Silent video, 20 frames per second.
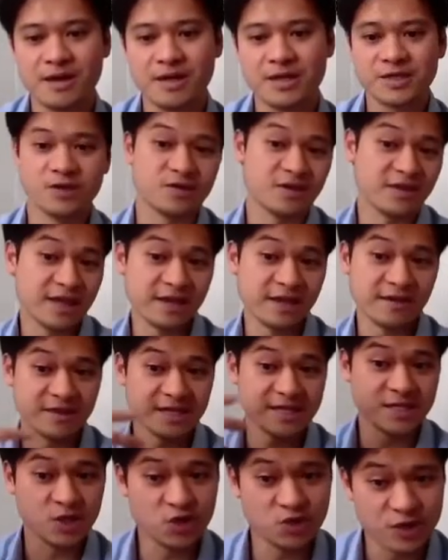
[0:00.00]
So you can think of
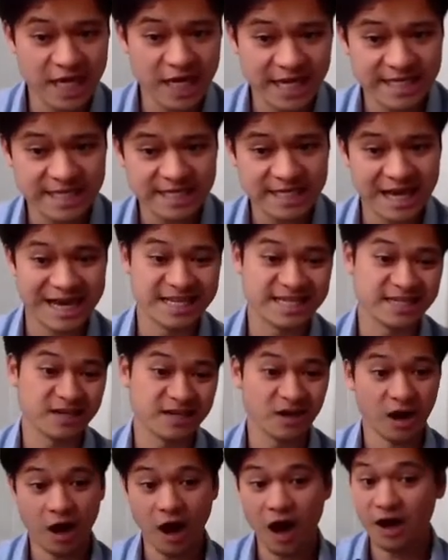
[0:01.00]
this new data as
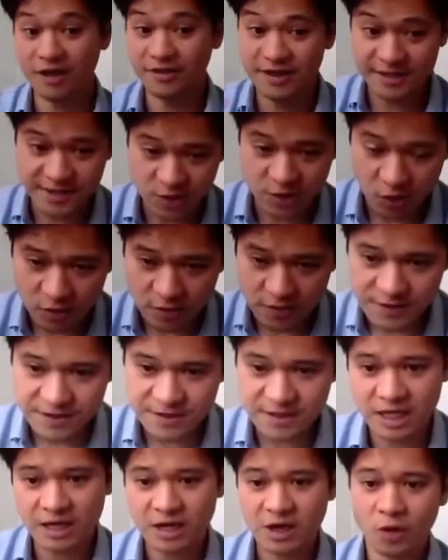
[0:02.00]
other stocks
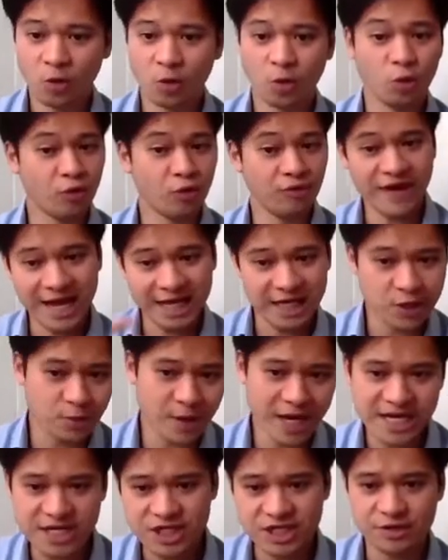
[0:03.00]
or
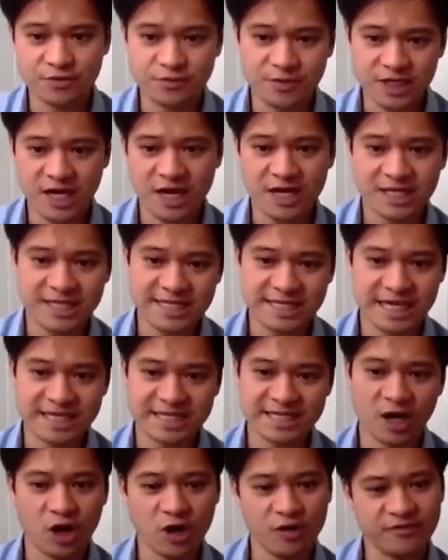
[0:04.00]
valuation and returns
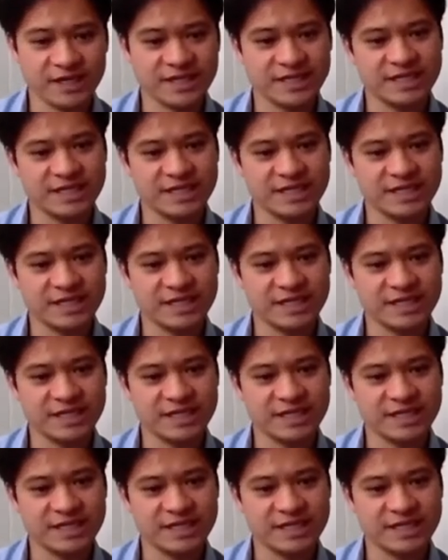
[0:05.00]
data over